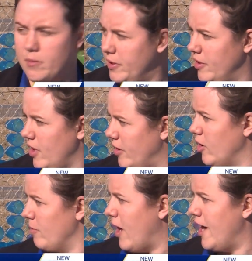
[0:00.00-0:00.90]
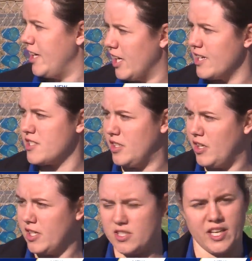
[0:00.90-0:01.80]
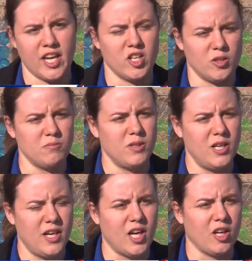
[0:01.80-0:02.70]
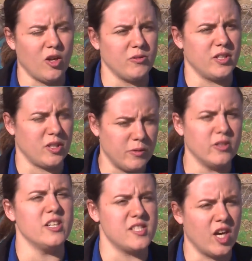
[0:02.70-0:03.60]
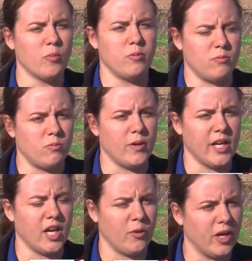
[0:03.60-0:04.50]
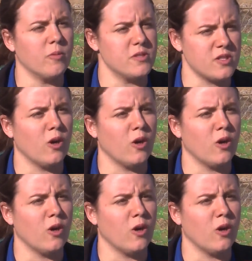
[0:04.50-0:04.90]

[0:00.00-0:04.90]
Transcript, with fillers: them and, and they're behind us, and, and together, uh, along with the community's help, we, uh, we hope to